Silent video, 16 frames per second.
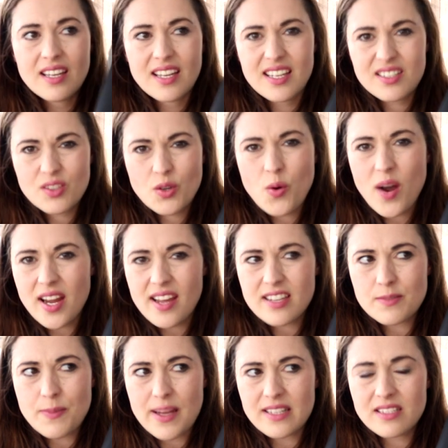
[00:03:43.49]
is quite
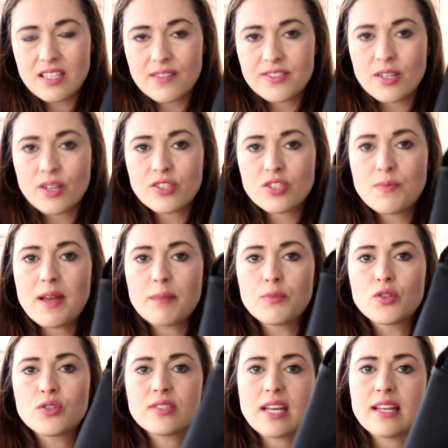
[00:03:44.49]
expensive, so it just made
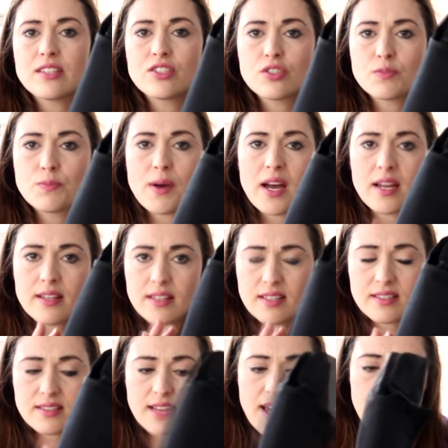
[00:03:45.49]
more sense just buying
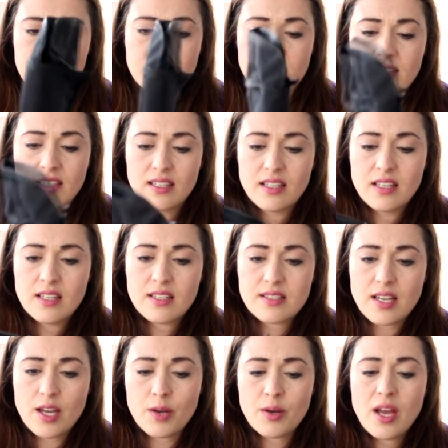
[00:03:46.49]
this set.
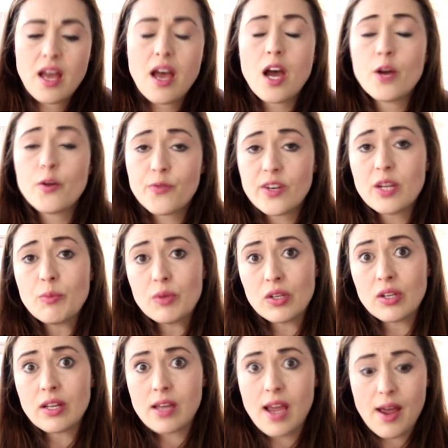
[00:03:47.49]
So hopefully we'll
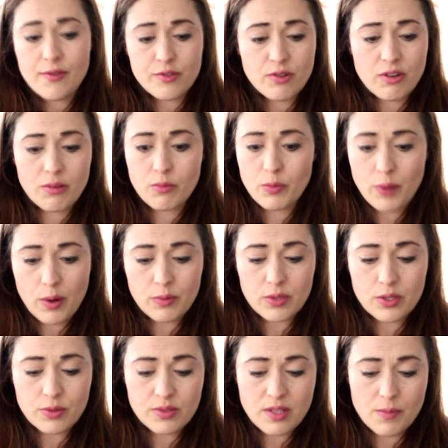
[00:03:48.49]
look after it and we won't
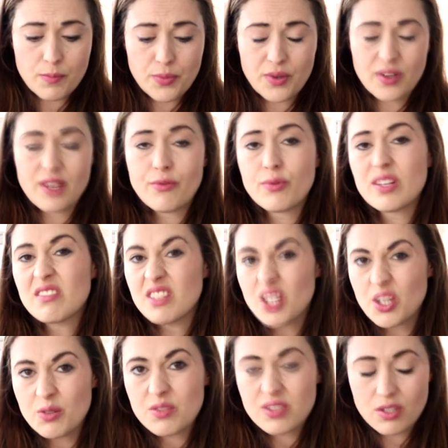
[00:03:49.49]
lose them, but if we
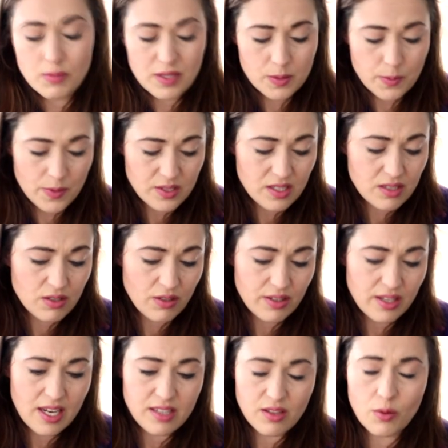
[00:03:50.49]
lose some, I suppose it's not
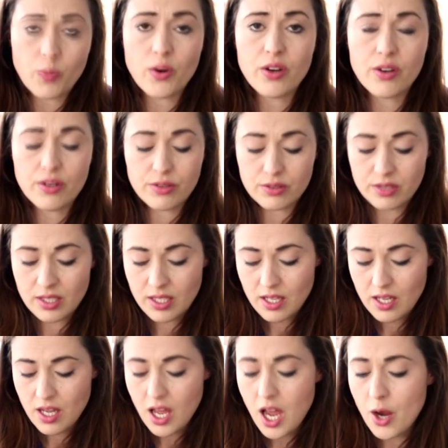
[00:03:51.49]
the end of the world.
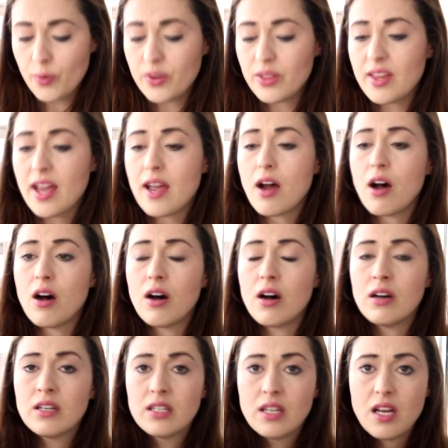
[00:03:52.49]
Oh, and they
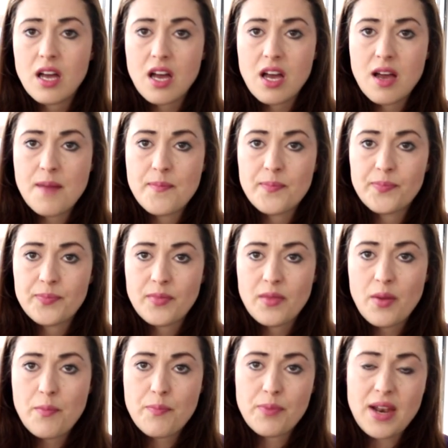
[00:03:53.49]
are
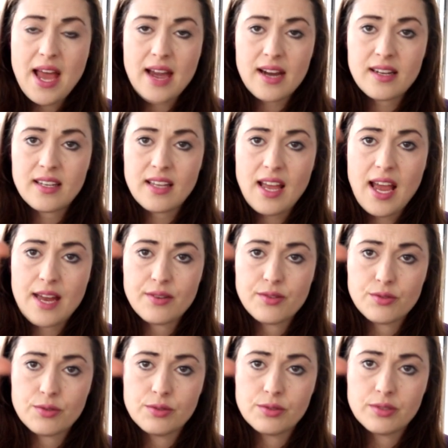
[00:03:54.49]
black
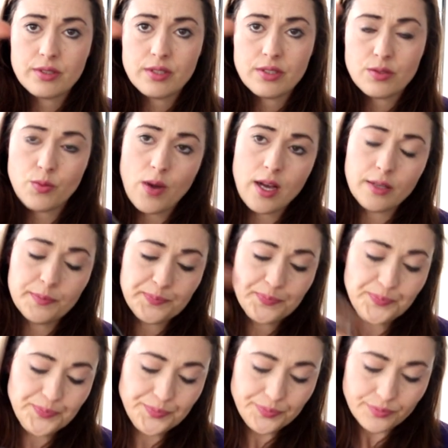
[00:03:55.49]
handled as well.
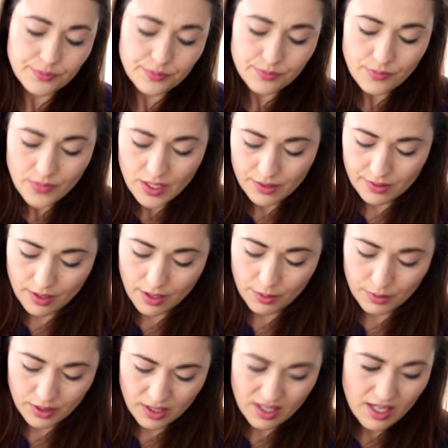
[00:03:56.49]
So
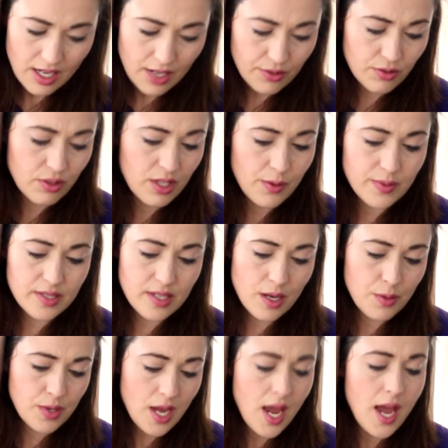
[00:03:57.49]
I thought that was
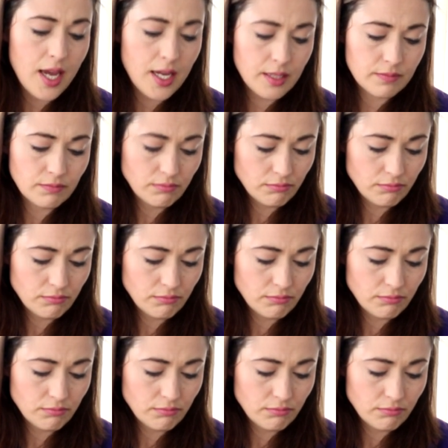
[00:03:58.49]
okay.